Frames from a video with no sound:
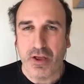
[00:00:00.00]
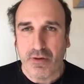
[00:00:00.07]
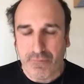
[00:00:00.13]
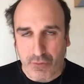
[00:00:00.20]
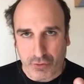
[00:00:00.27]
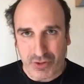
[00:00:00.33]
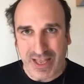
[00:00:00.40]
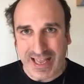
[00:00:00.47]

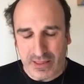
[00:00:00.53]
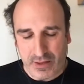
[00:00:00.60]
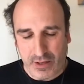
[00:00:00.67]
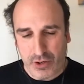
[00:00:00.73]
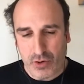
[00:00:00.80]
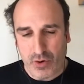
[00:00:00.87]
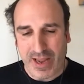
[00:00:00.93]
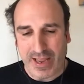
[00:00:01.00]
For that,
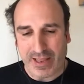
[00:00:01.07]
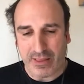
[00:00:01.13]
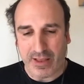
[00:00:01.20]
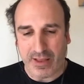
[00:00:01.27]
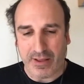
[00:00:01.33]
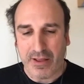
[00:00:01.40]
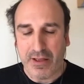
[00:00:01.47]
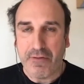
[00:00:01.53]
you get
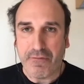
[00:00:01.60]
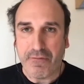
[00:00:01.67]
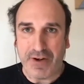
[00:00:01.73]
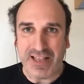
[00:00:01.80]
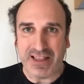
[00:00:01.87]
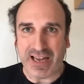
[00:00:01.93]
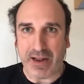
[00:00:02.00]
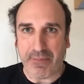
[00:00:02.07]
free
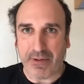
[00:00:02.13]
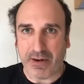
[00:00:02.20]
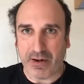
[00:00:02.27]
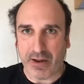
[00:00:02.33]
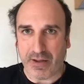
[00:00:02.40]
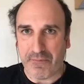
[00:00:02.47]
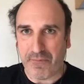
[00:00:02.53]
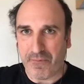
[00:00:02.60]
travel.
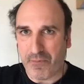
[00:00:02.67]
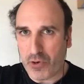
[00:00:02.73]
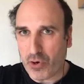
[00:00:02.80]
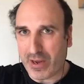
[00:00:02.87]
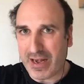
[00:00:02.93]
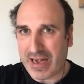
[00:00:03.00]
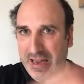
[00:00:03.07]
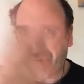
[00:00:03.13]
You
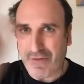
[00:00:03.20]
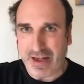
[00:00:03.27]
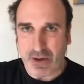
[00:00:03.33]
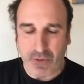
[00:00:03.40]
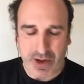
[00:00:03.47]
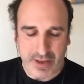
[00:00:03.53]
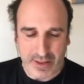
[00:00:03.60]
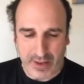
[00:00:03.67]
can live
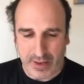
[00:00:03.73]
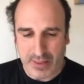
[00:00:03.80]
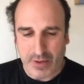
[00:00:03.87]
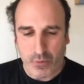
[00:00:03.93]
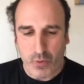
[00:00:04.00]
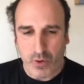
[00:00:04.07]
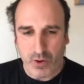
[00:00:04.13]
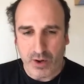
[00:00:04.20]
anywhere in the
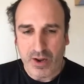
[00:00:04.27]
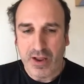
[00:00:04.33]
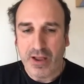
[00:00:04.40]
world.